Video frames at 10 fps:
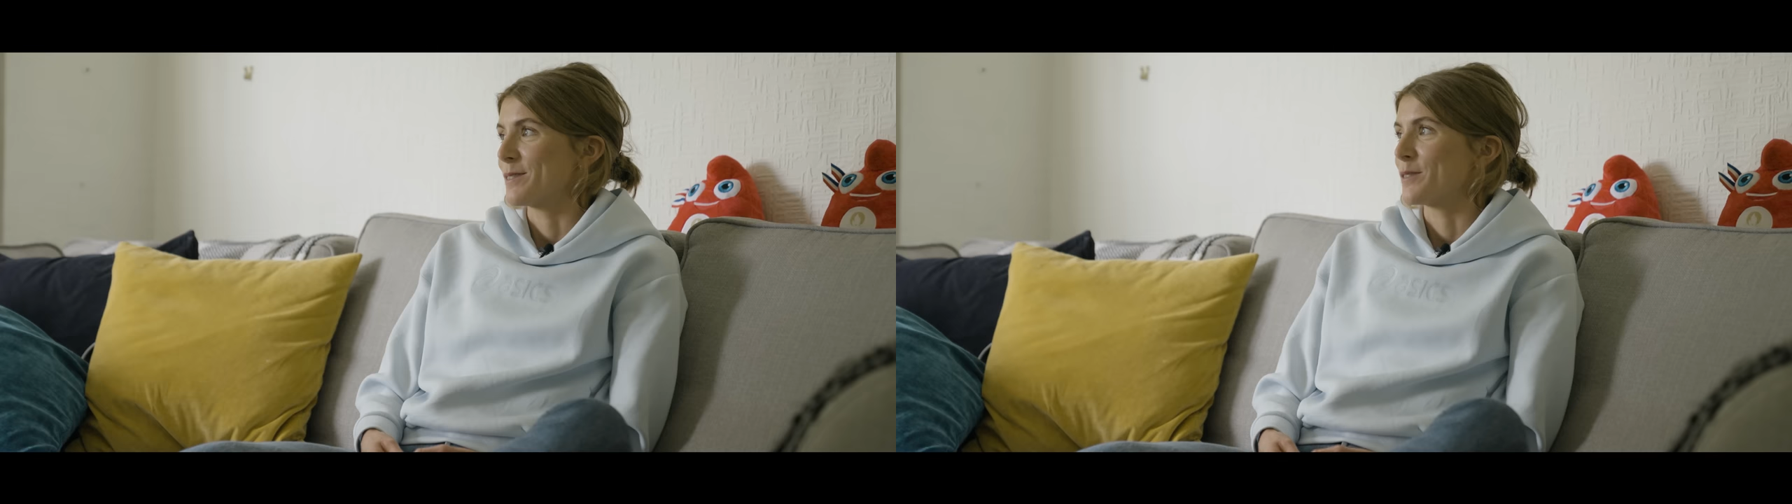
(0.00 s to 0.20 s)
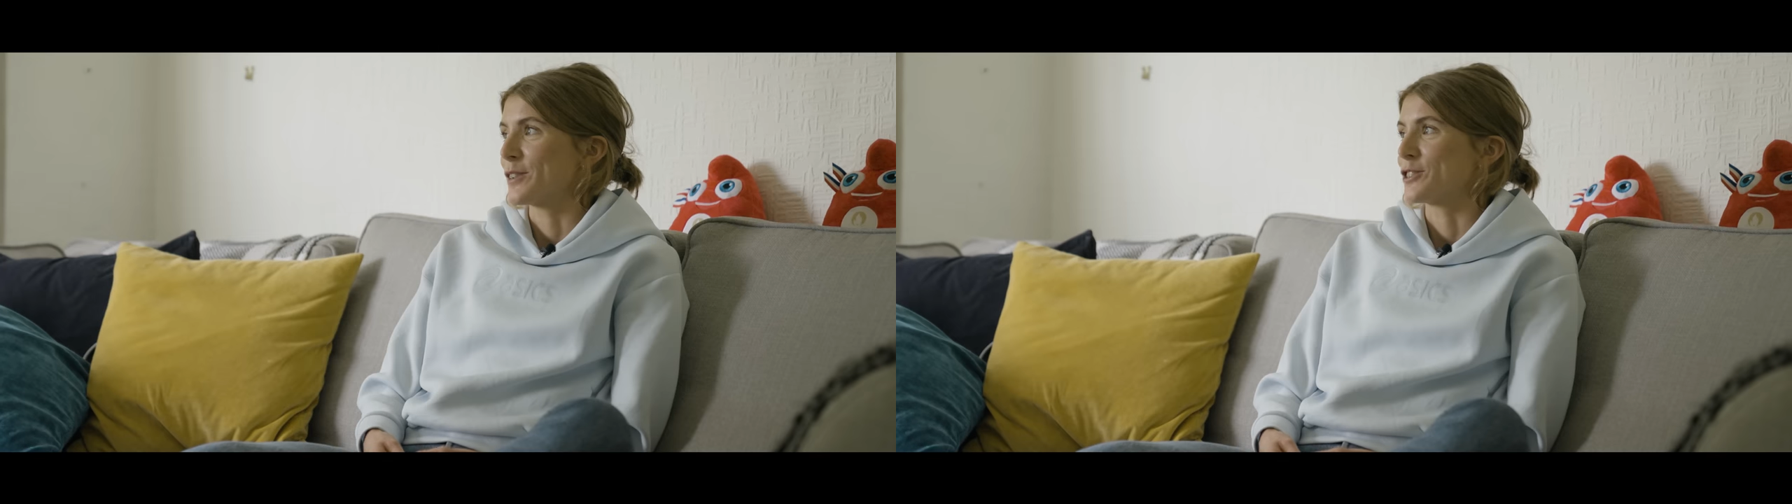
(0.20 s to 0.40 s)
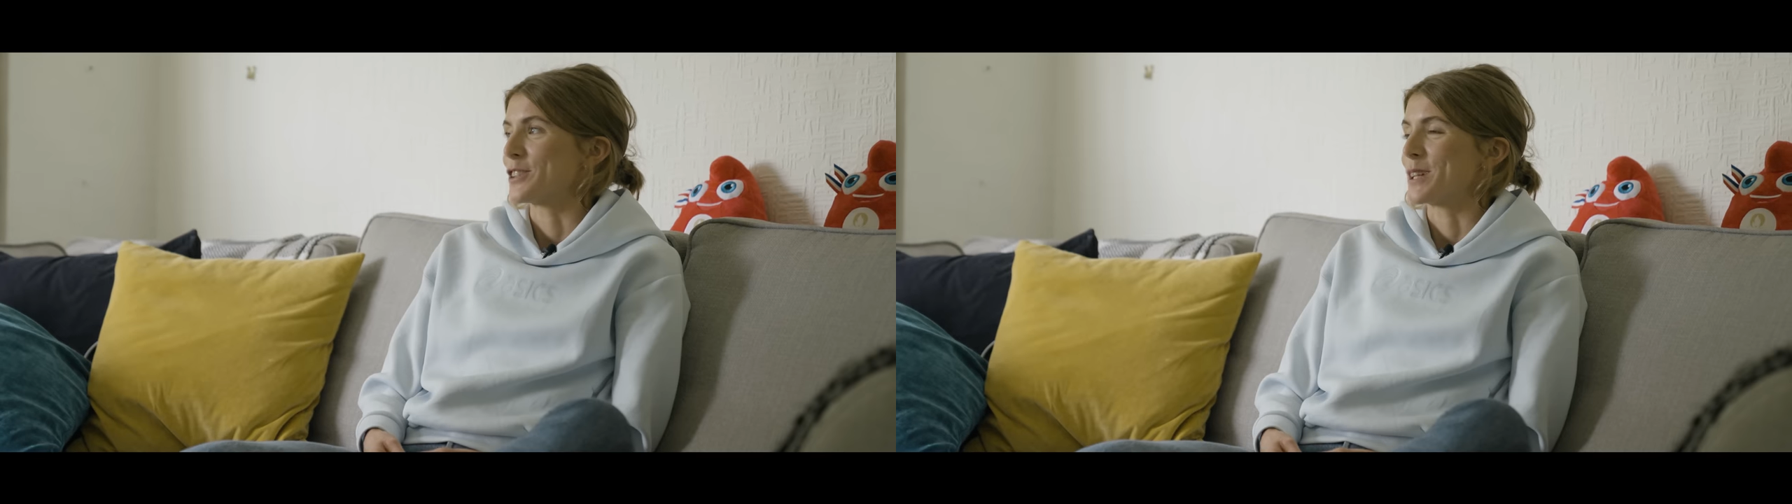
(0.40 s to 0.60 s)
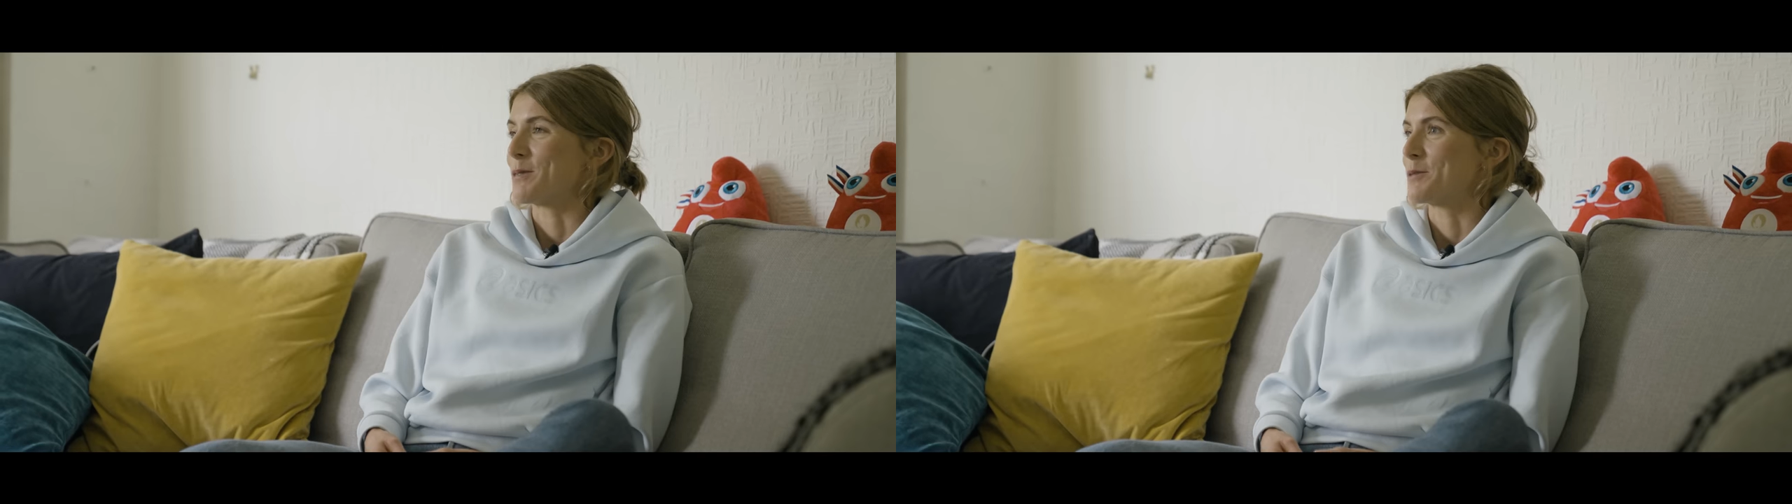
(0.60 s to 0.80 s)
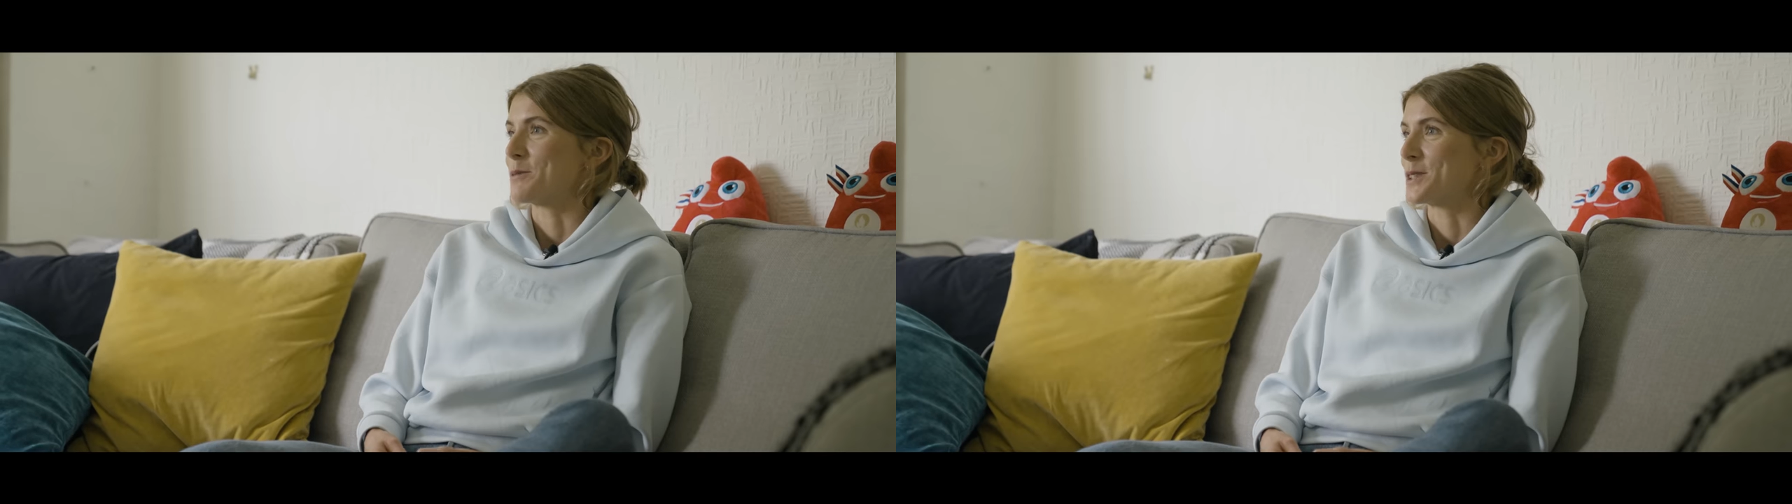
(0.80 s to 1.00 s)
The first race I
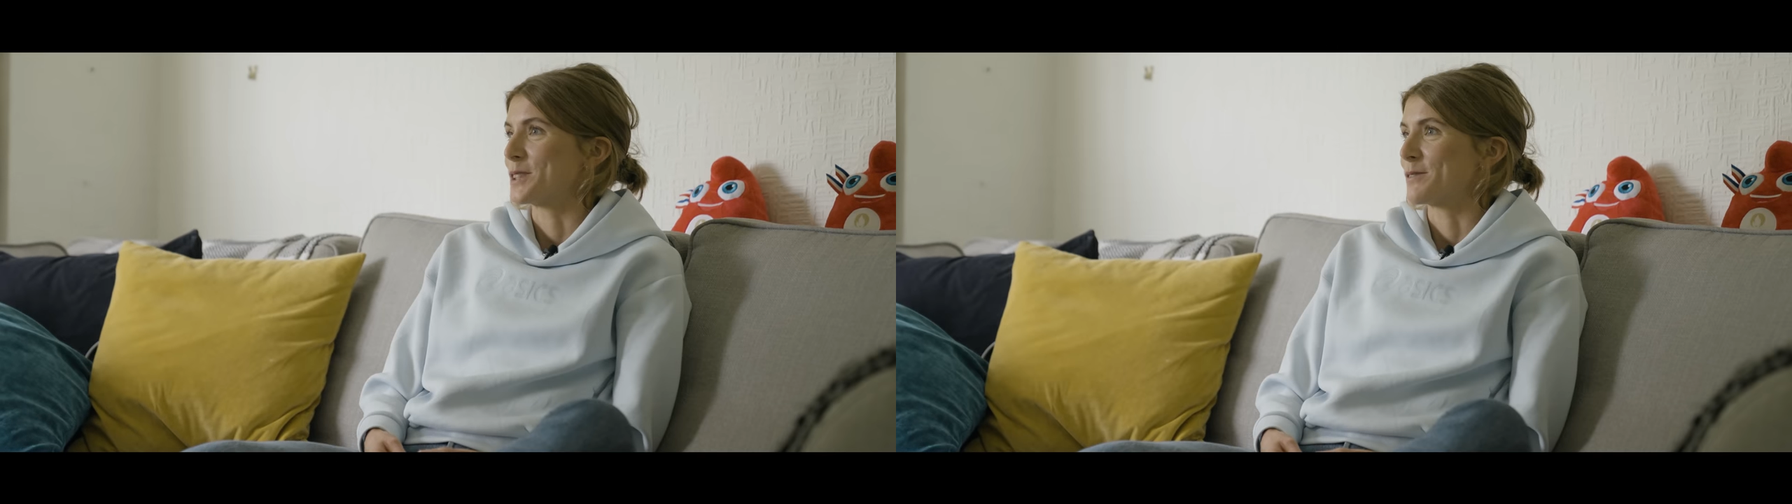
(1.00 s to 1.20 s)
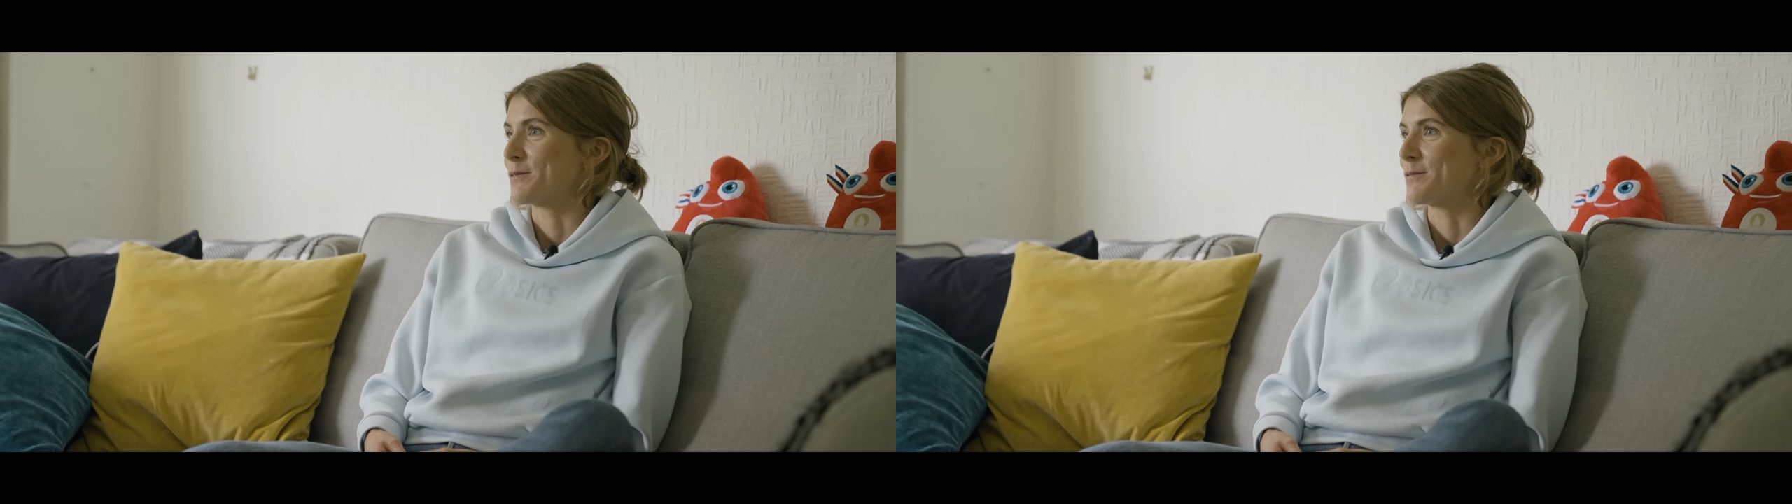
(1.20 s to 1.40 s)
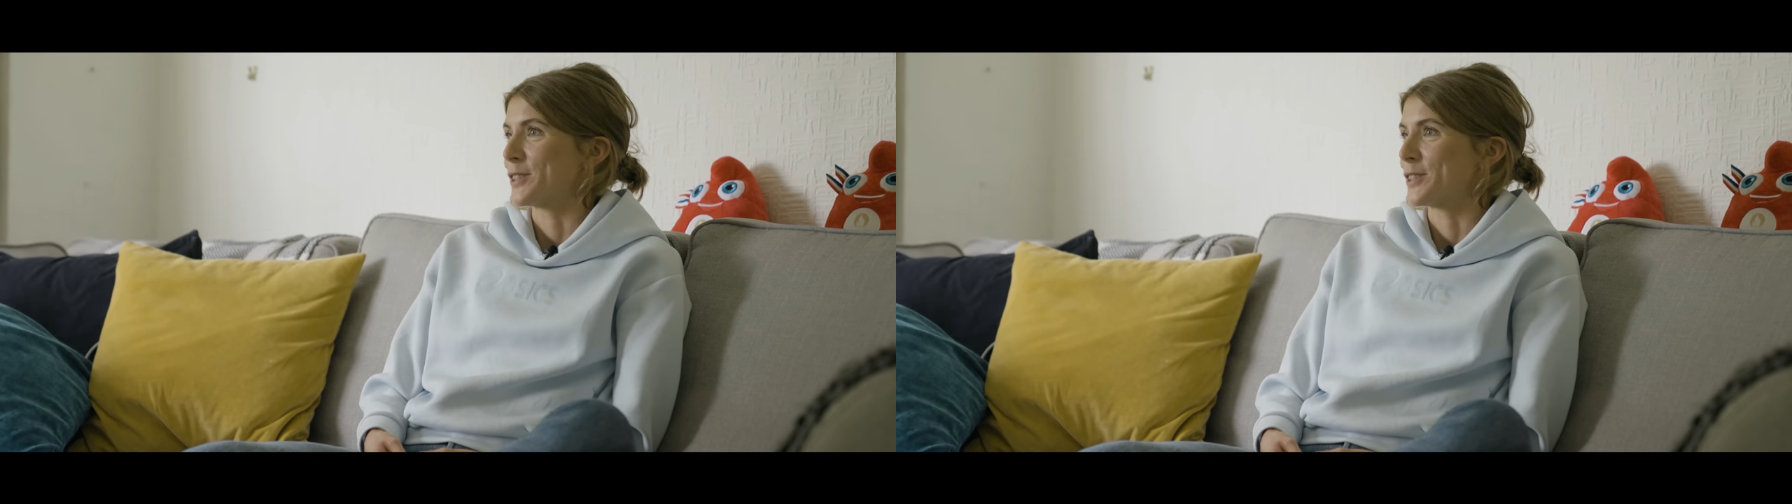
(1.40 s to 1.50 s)
won was the